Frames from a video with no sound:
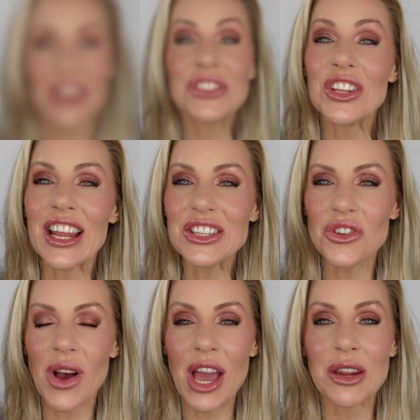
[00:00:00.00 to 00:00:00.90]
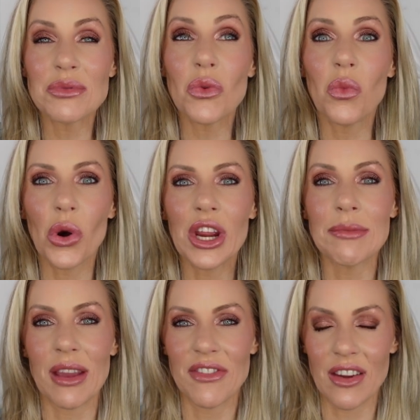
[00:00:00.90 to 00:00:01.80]
So the next two items were in
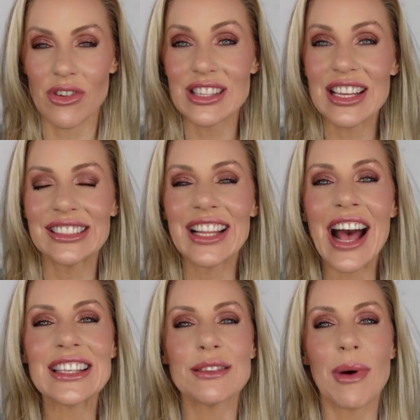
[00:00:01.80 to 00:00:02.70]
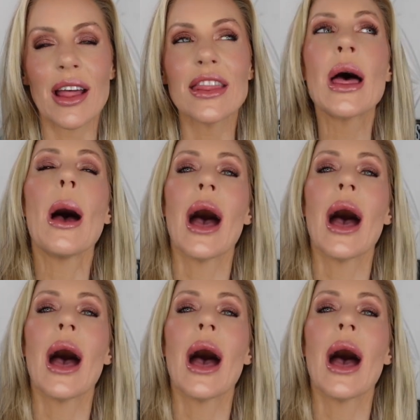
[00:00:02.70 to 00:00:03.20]
my favorites last month.